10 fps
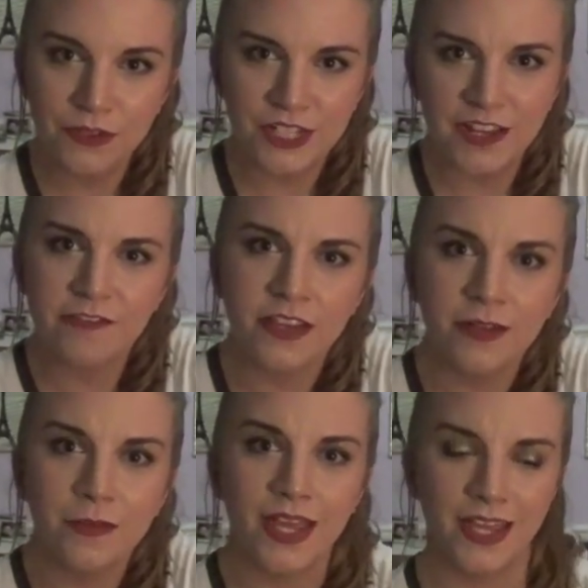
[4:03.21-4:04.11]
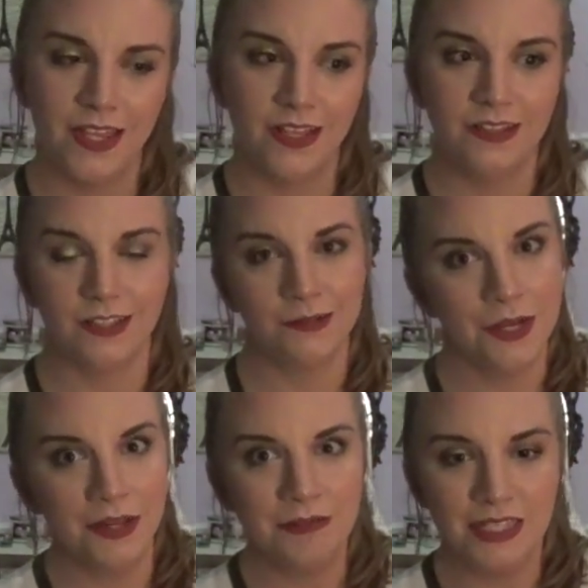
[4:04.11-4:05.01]
shave them and
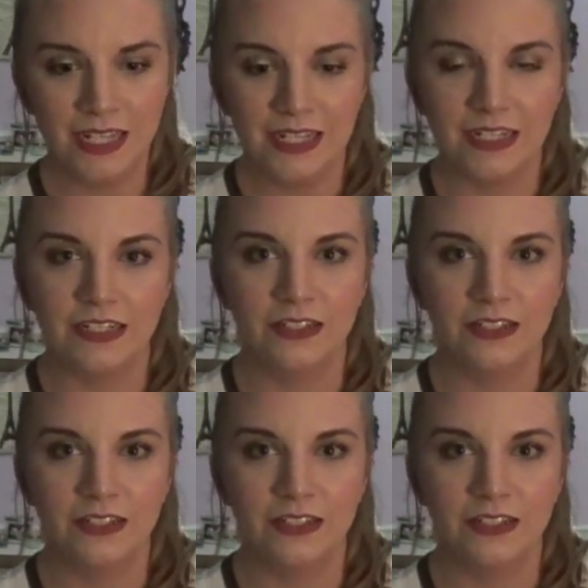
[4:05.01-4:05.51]
sometimes they itch,